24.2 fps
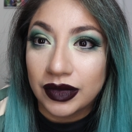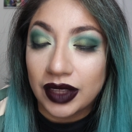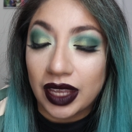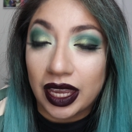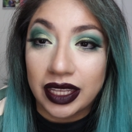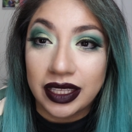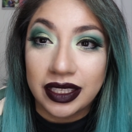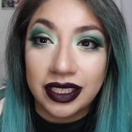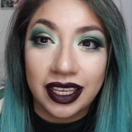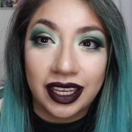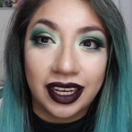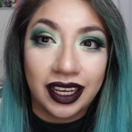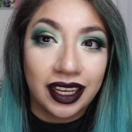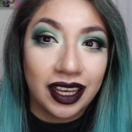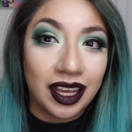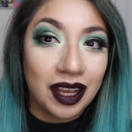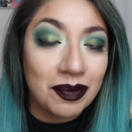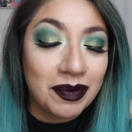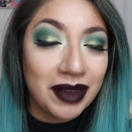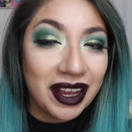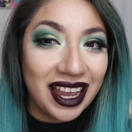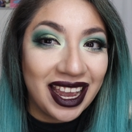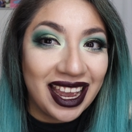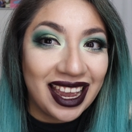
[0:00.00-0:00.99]
I did
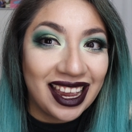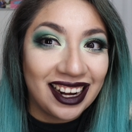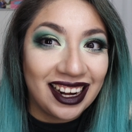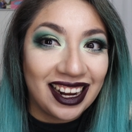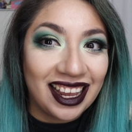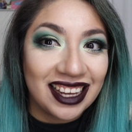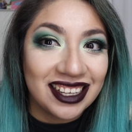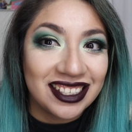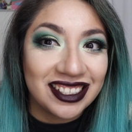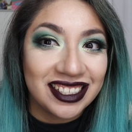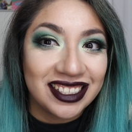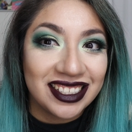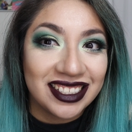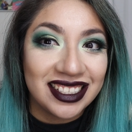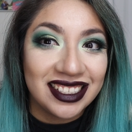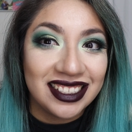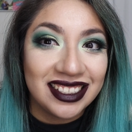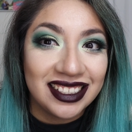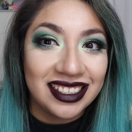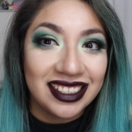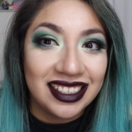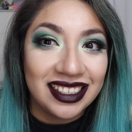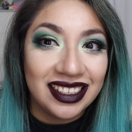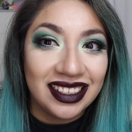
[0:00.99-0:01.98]
cut my
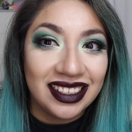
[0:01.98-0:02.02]
eyelashes,